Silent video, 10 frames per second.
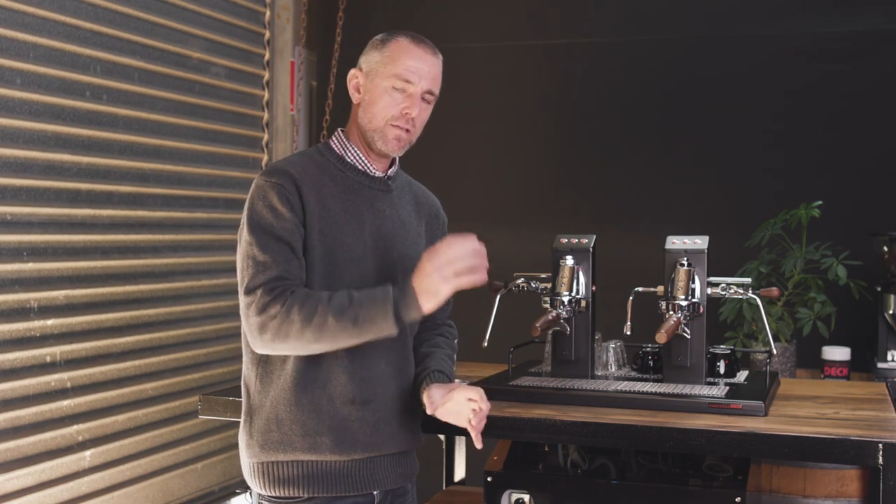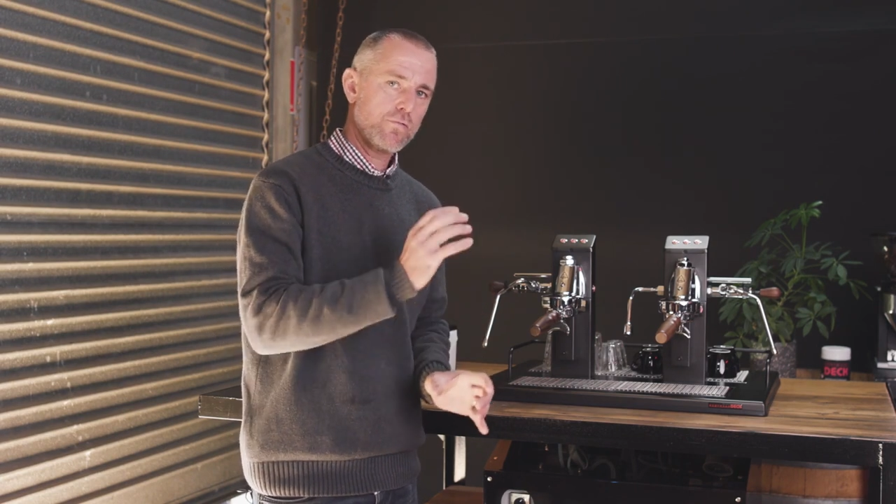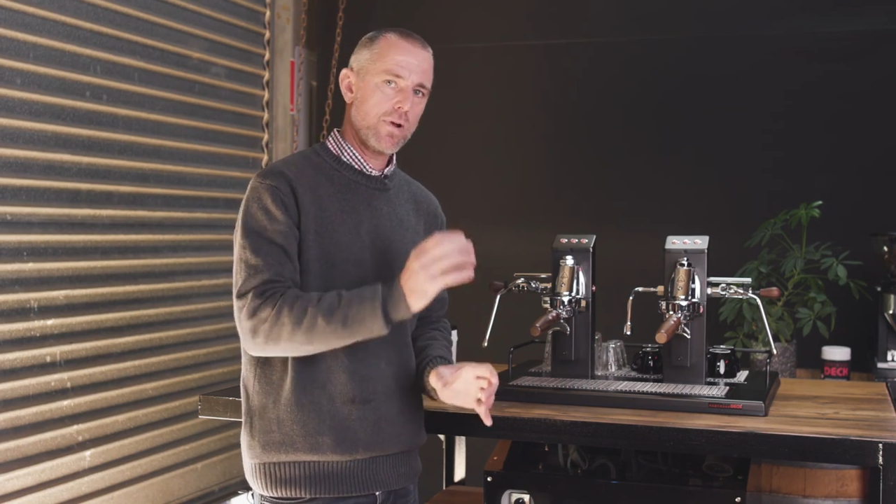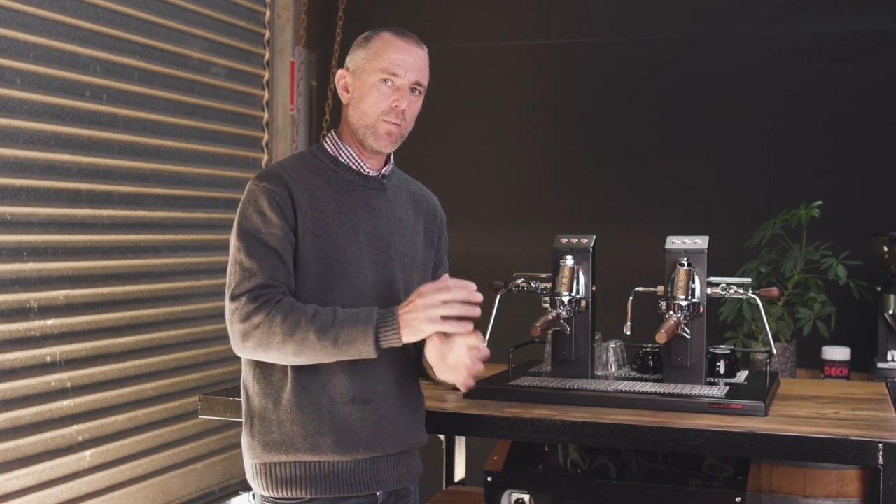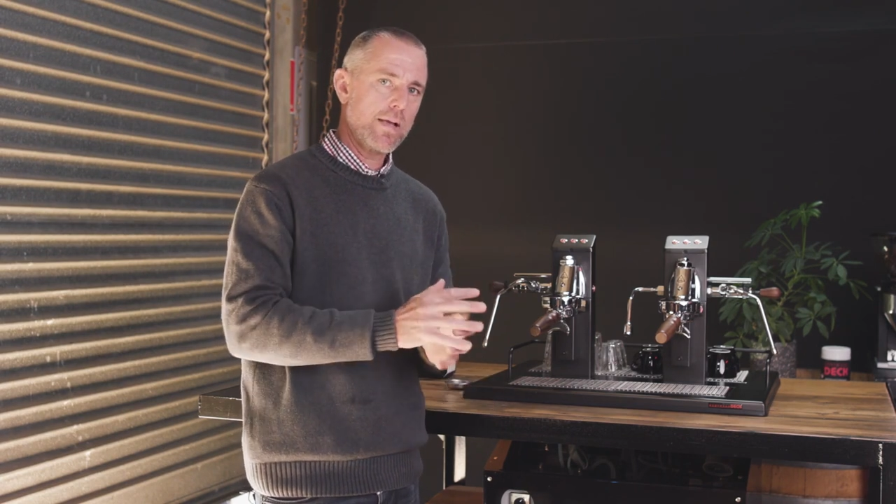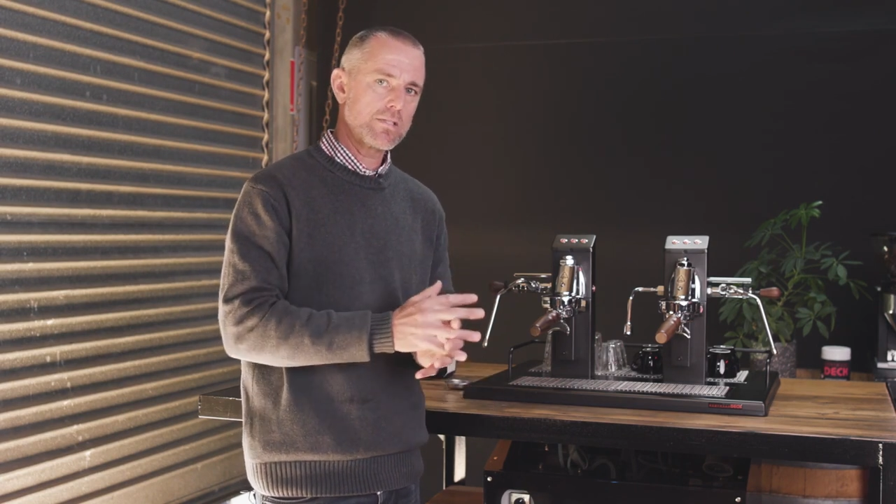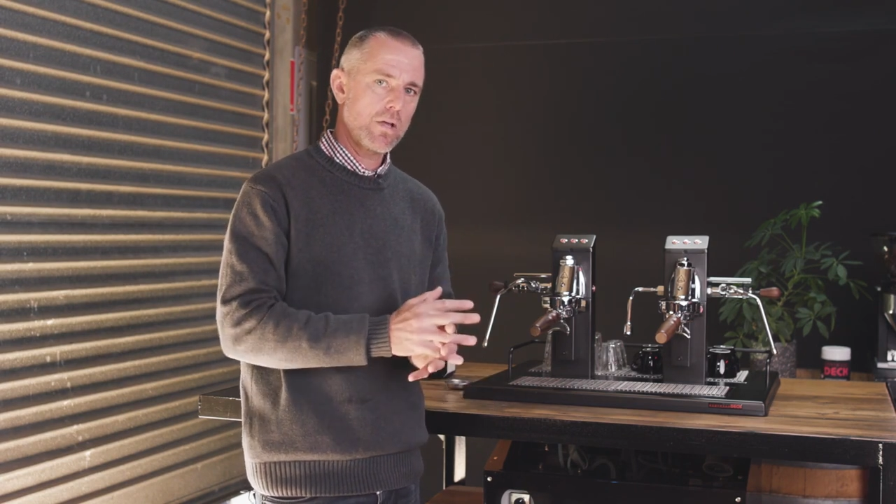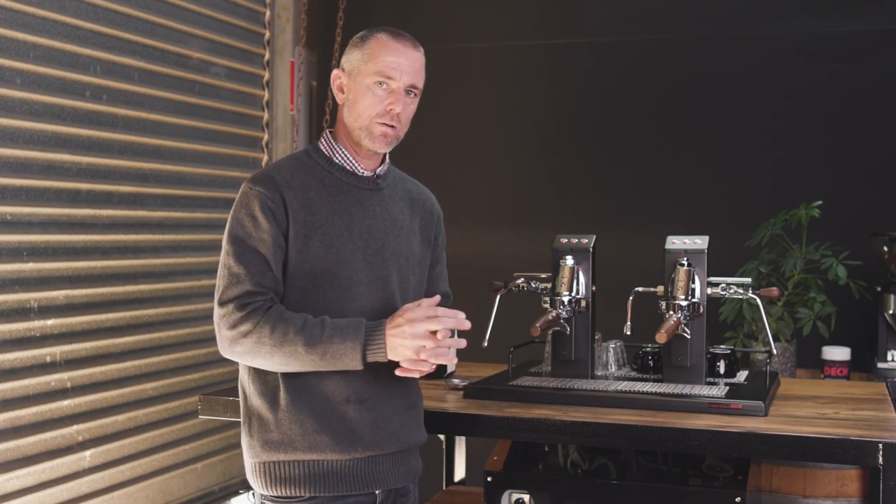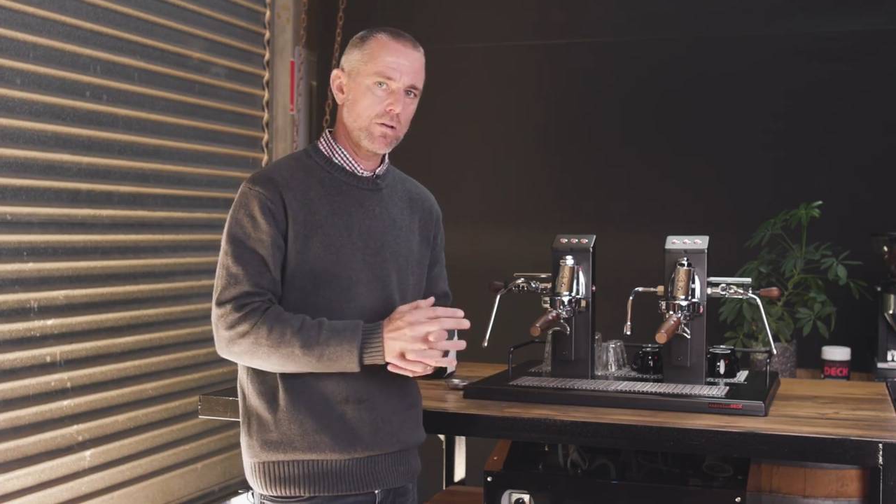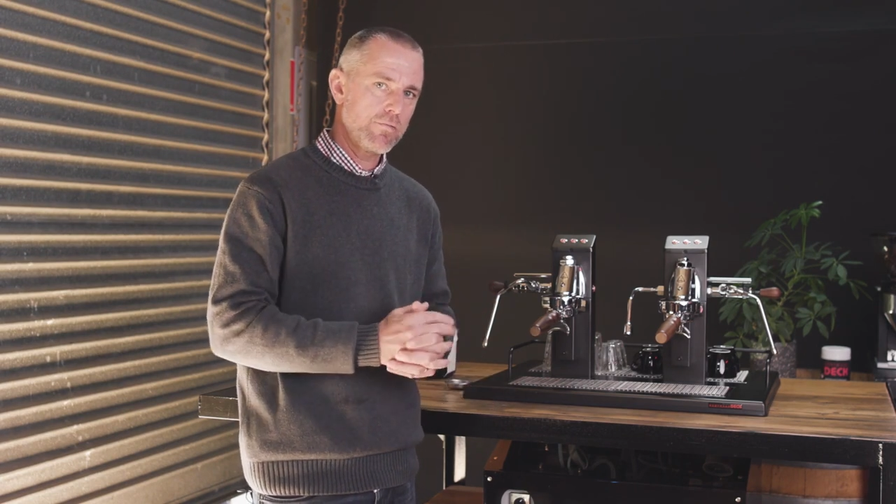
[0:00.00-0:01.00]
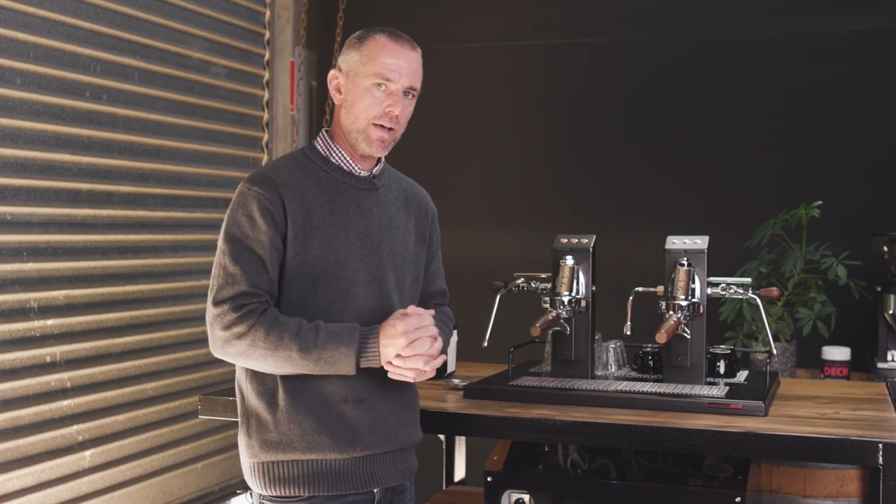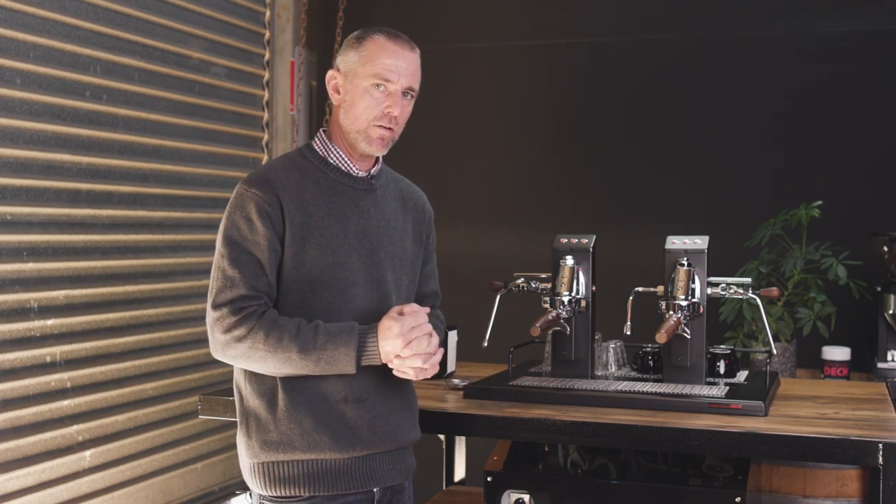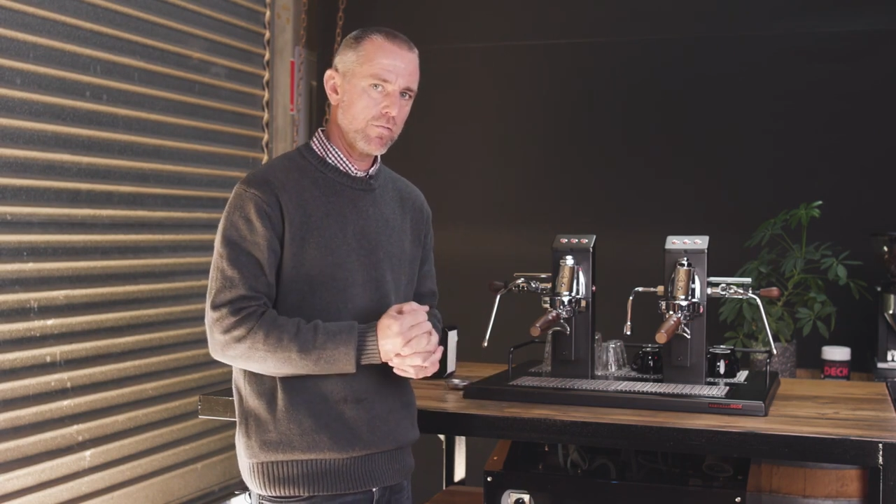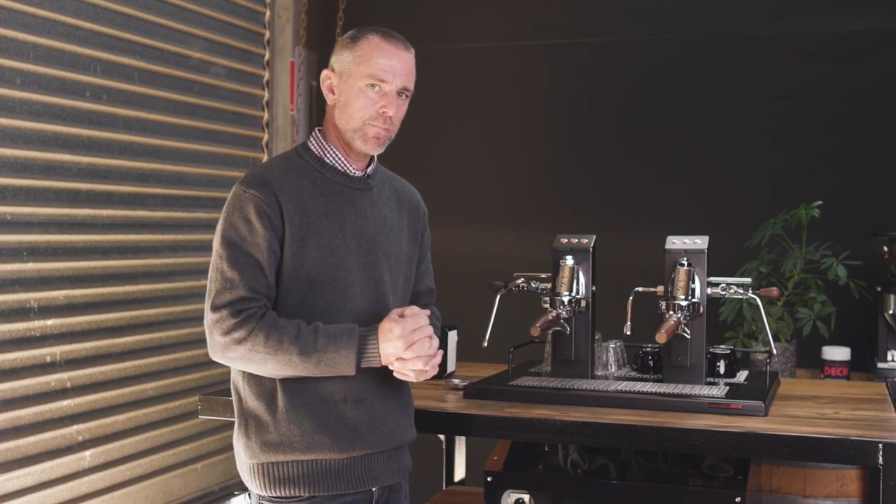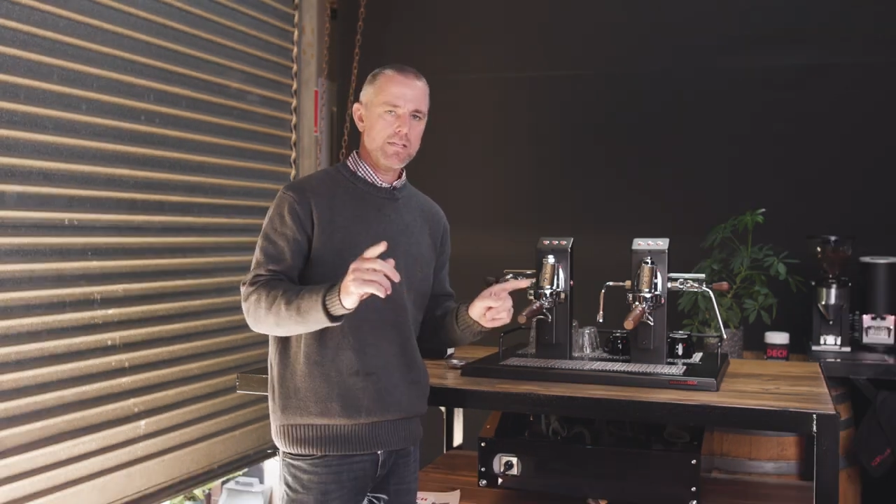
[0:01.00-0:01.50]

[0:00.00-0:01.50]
three-way solenoid valve.